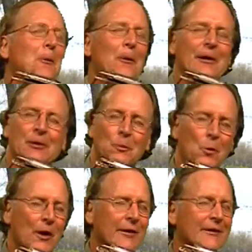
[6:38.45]
When
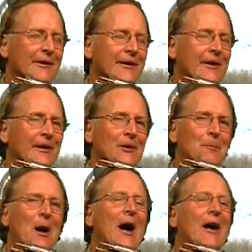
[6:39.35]
one little
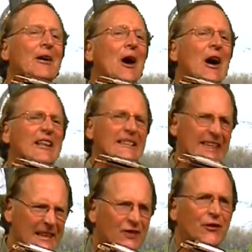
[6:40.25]
bygod
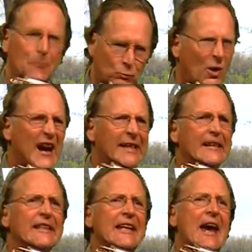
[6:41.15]
gets him right
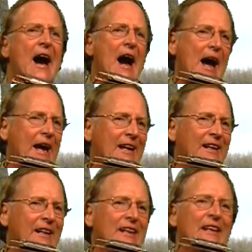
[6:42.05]
in the eye,
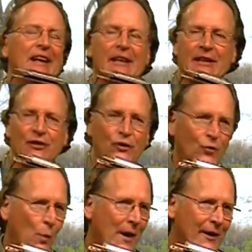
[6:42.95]
and he's
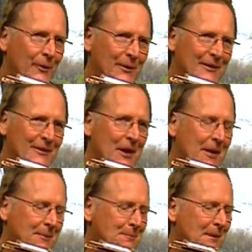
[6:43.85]
swearing
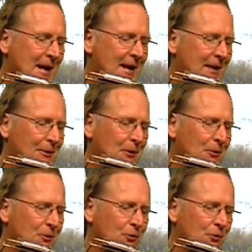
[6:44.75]
like mad on the